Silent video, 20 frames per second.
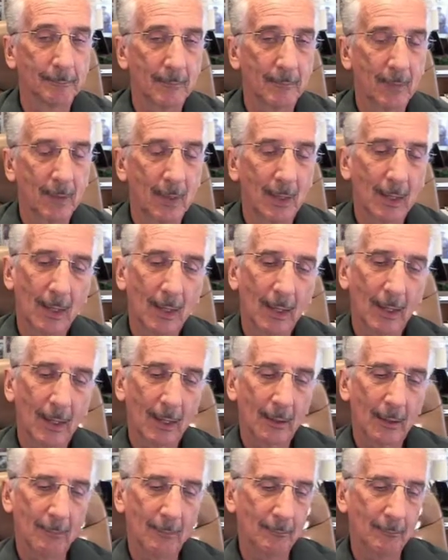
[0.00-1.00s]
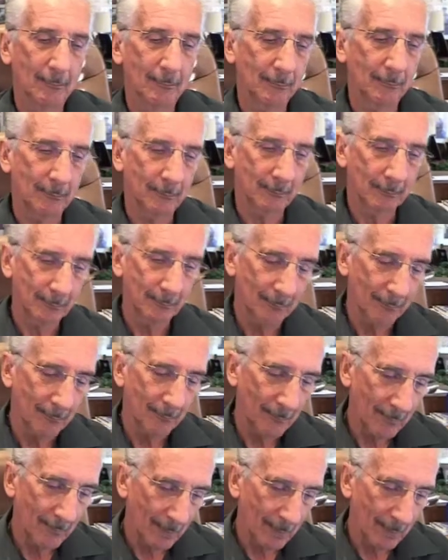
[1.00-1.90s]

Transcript: (no one is talking)